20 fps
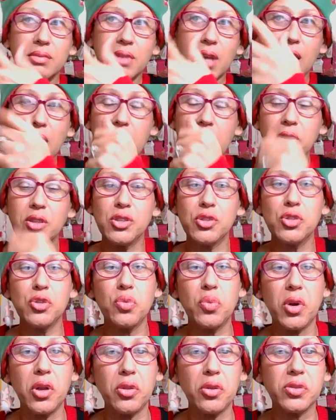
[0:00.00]
I like to do
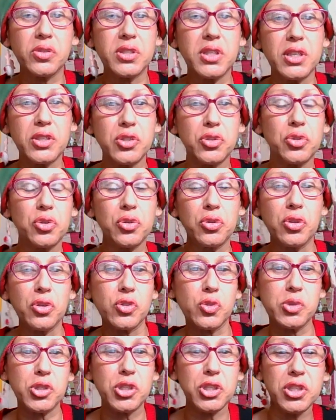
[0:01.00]
one of those things you do,
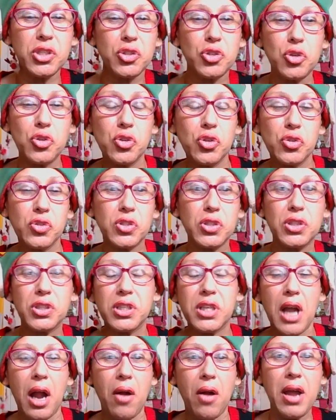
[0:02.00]
those machines you use to, to
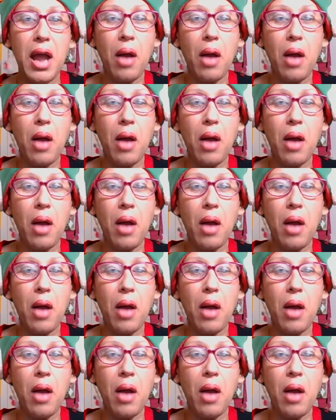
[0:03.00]
carry.